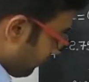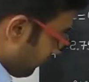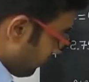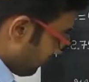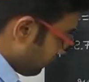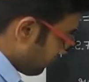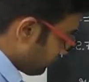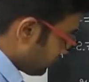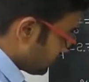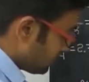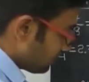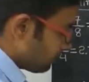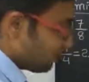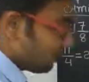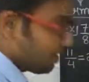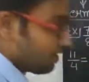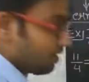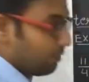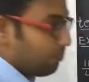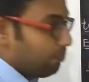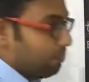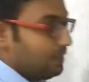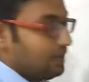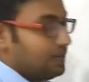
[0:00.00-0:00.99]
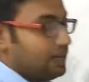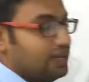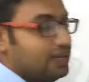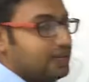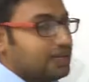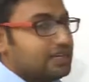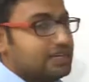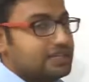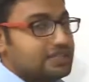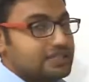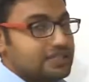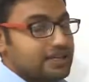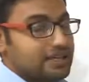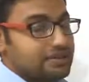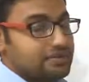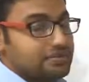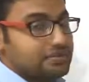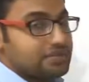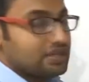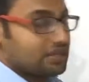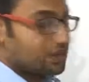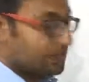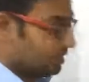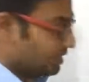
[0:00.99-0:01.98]
27 repeating
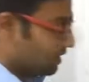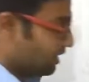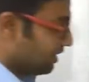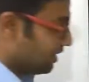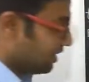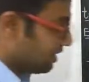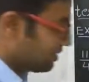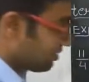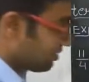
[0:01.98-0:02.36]
itself. That is